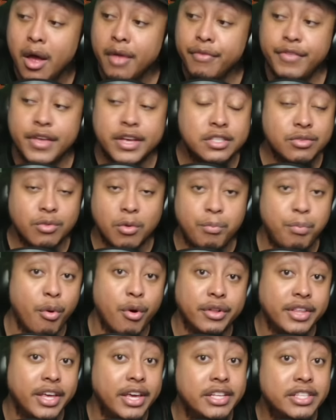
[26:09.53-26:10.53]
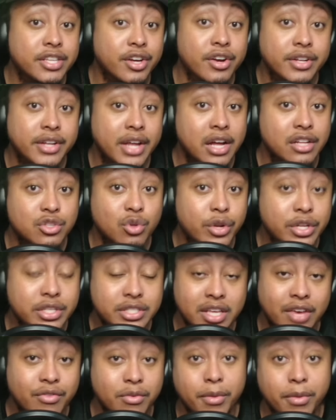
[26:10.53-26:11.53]
There's a report that he turned down
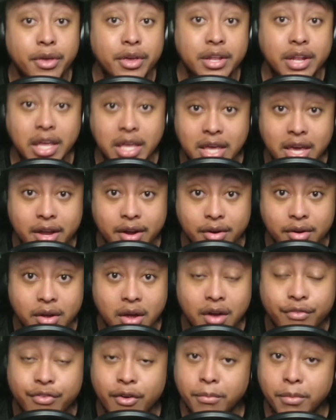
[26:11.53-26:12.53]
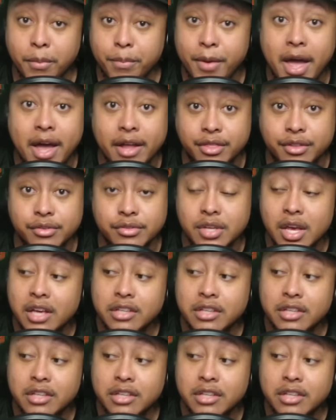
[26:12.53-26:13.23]
27 million a year from the Panthers.